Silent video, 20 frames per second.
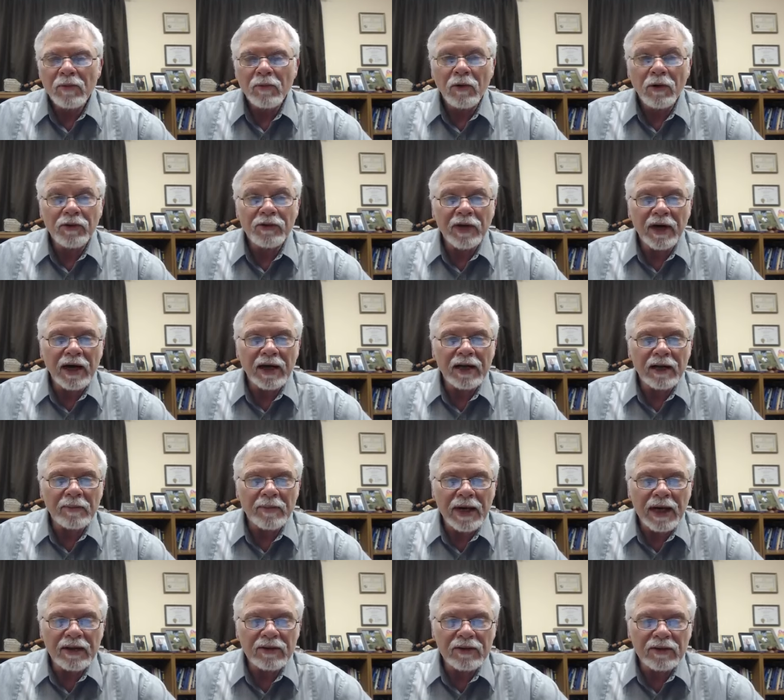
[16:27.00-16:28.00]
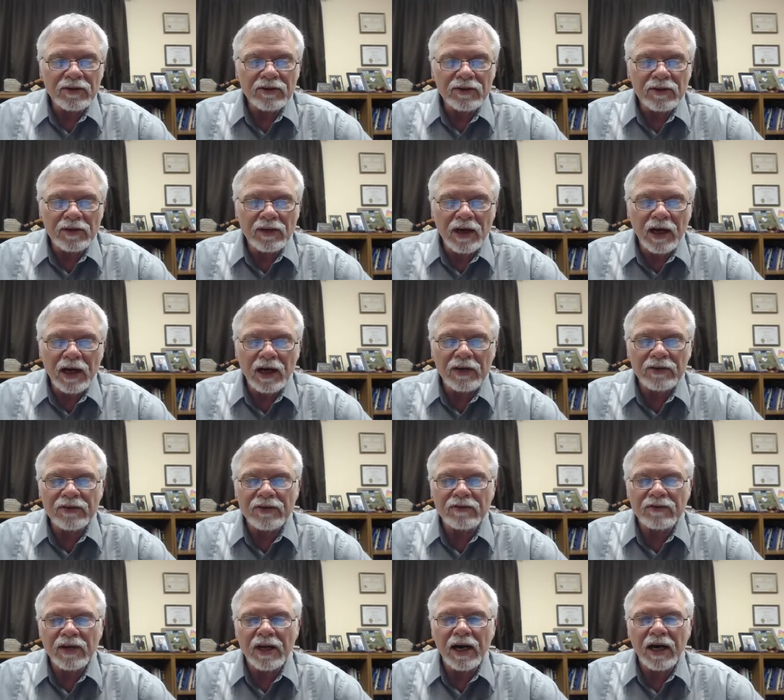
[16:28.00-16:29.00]
We'll talk about the selahs
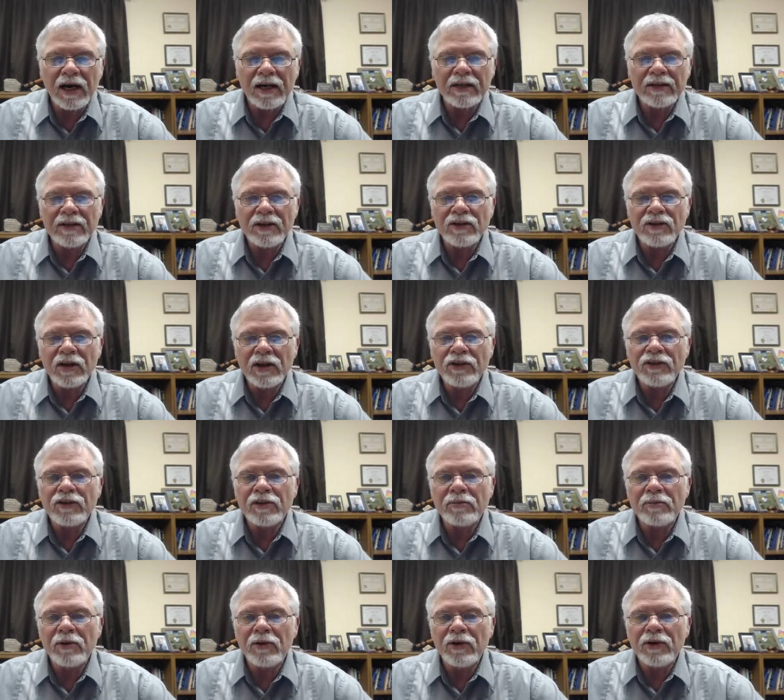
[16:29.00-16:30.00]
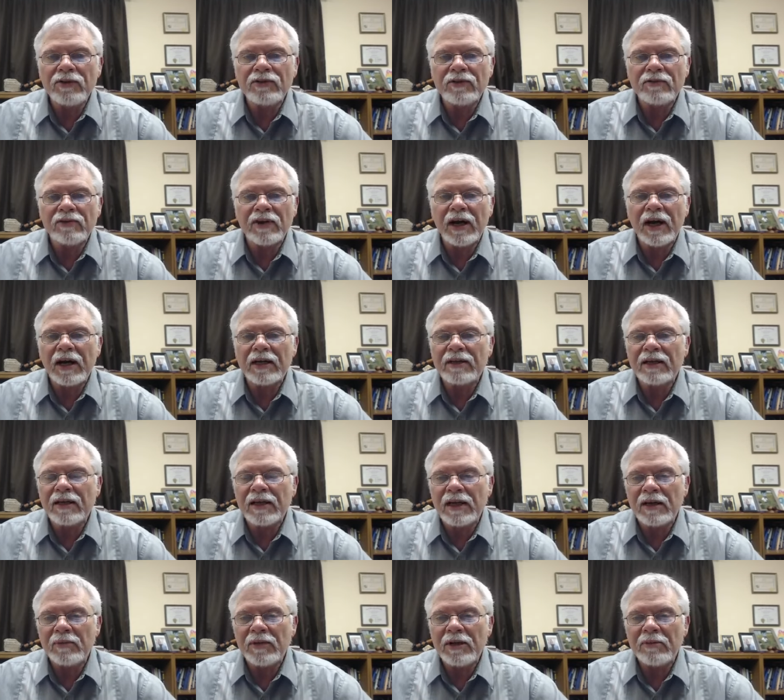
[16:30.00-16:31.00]
of God and the tension points of God that
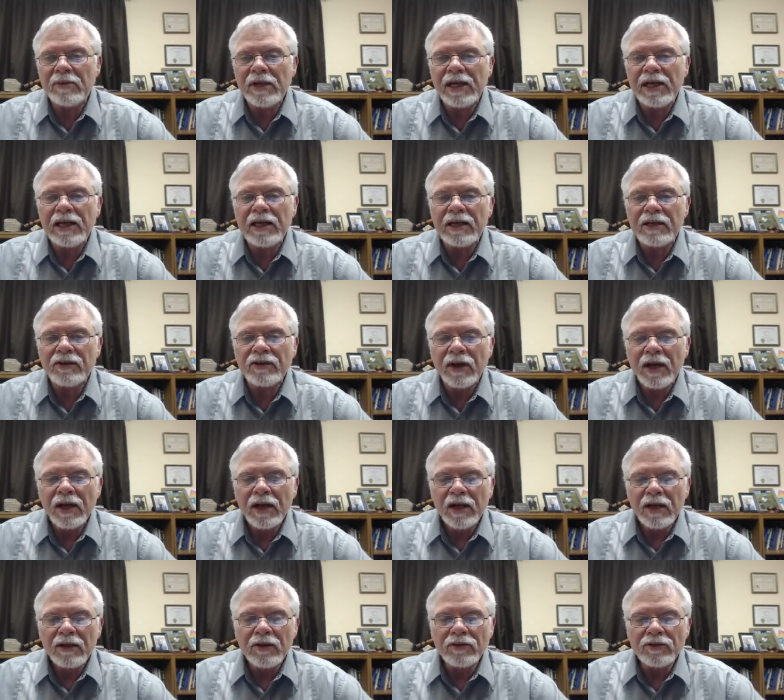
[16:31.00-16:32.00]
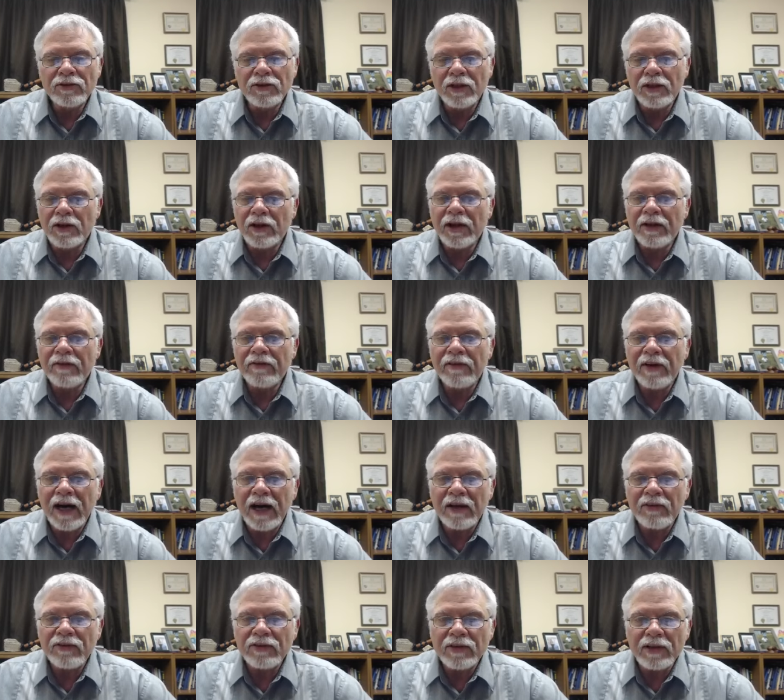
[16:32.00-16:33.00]
come in meetings. There's literally
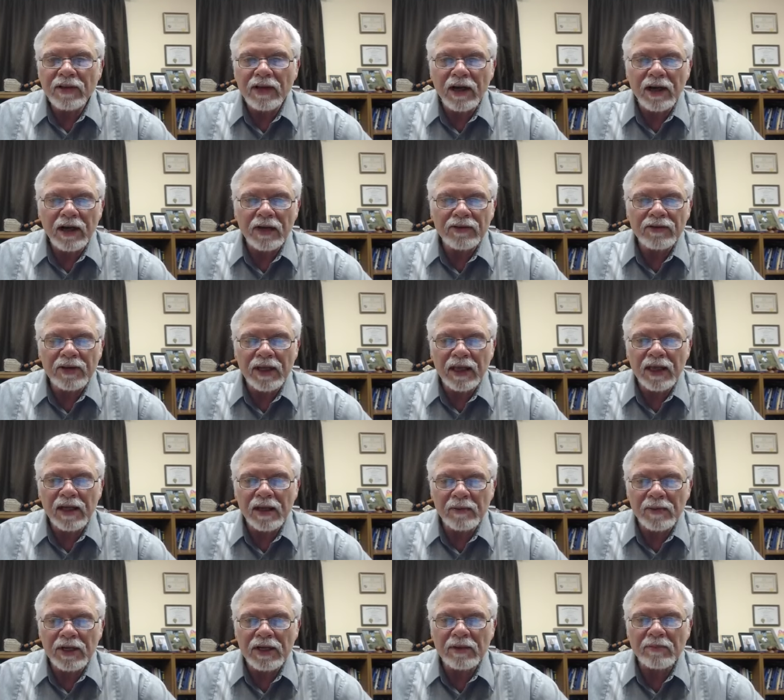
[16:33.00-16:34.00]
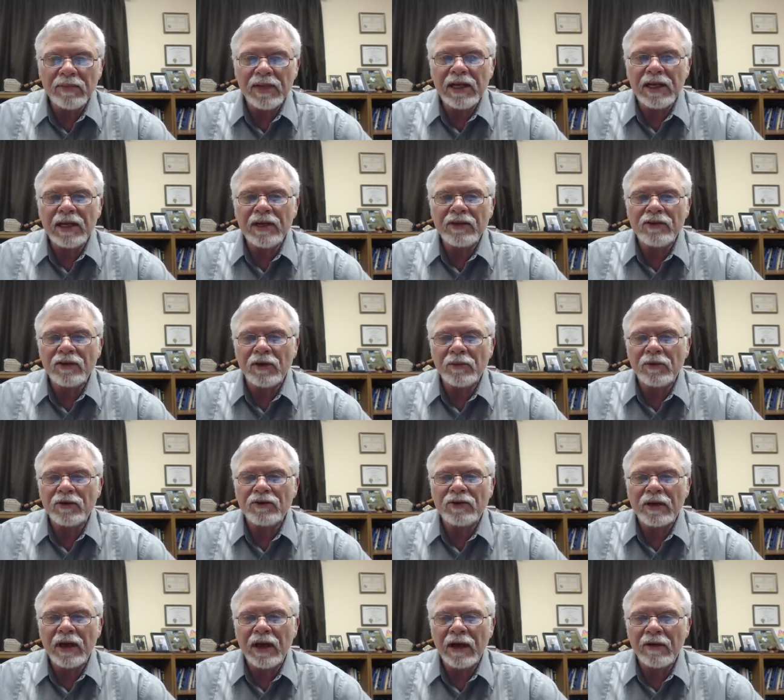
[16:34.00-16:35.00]
five selahs that come into meetings,
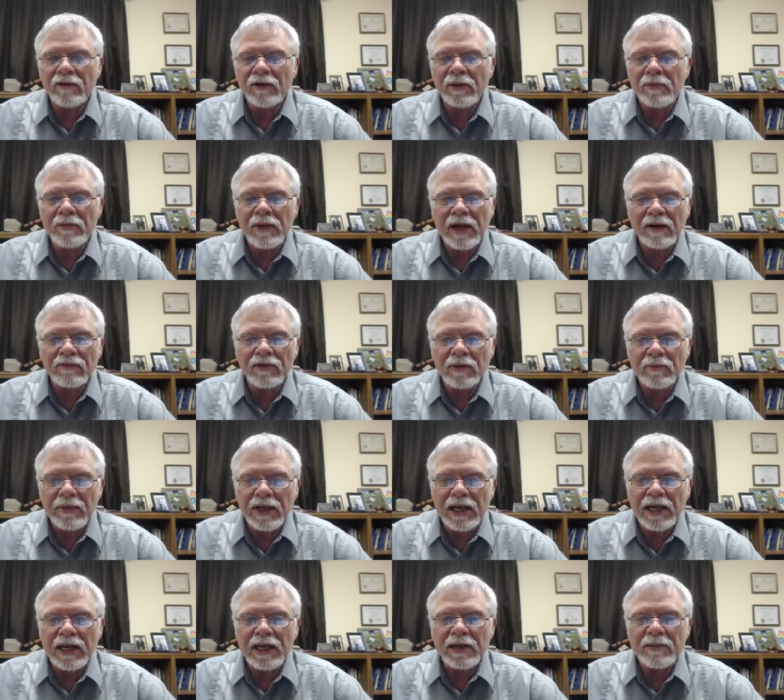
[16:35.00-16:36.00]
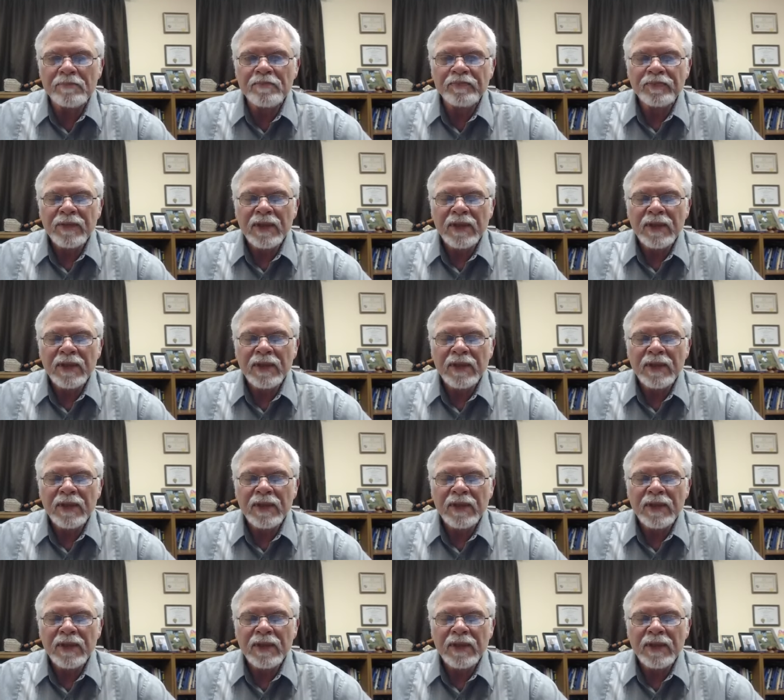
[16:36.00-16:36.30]
almost every every meeting,